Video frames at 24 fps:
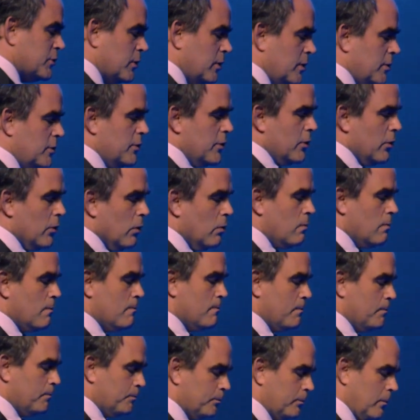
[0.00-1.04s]
you to do
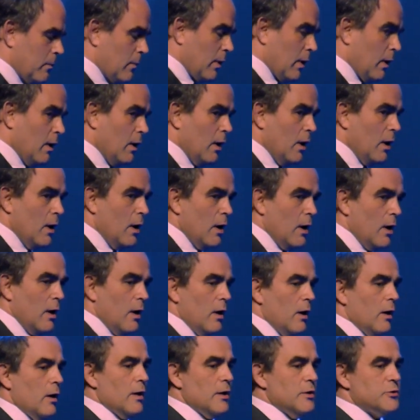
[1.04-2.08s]

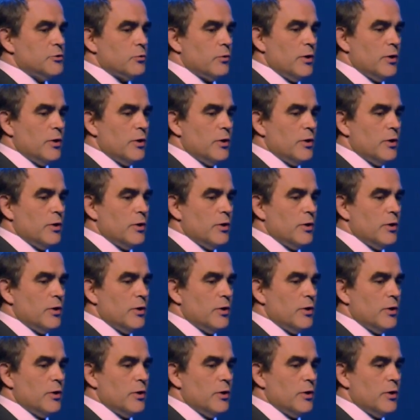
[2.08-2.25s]
is